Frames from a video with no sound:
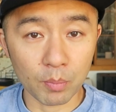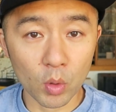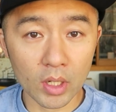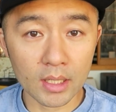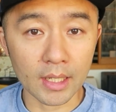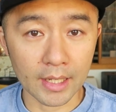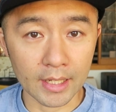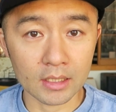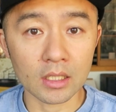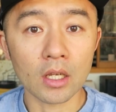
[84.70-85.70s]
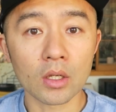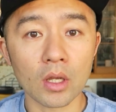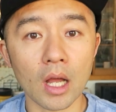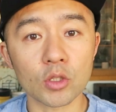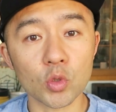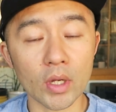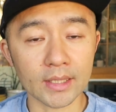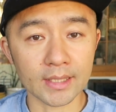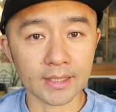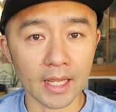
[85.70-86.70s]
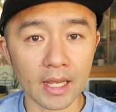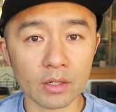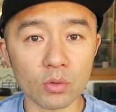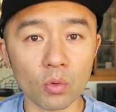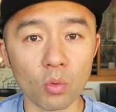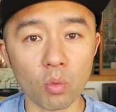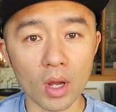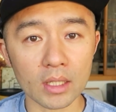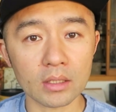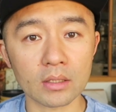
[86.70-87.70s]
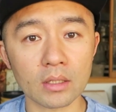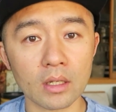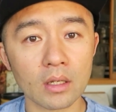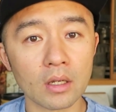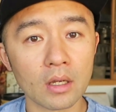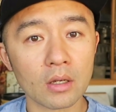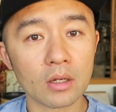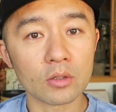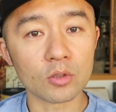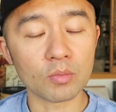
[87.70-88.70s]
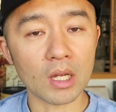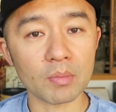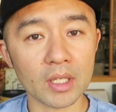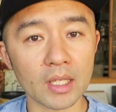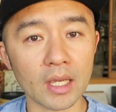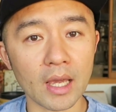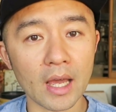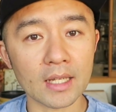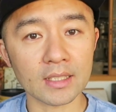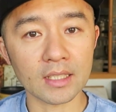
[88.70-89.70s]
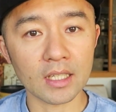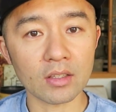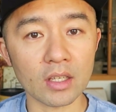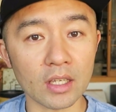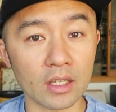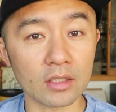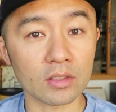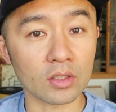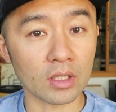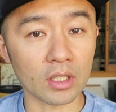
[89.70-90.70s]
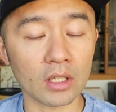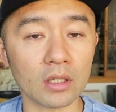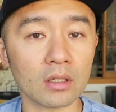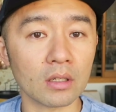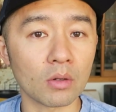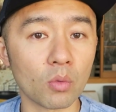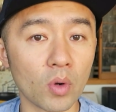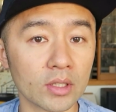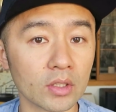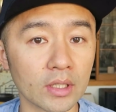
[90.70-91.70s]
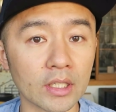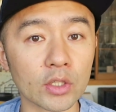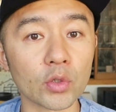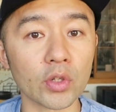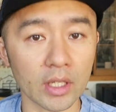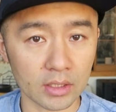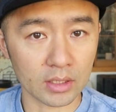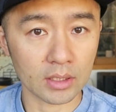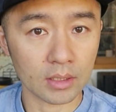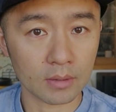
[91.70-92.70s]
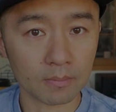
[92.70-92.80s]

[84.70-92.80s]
important is uh, to understand what umami acid is in what ingredients.